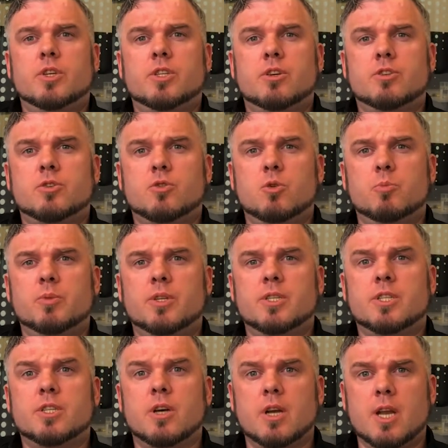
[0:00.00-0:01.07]
research group
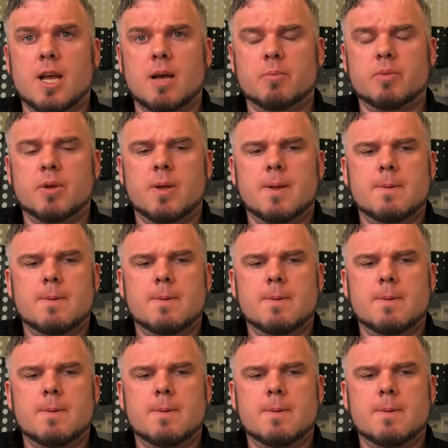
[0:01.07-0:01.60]
in CyLab,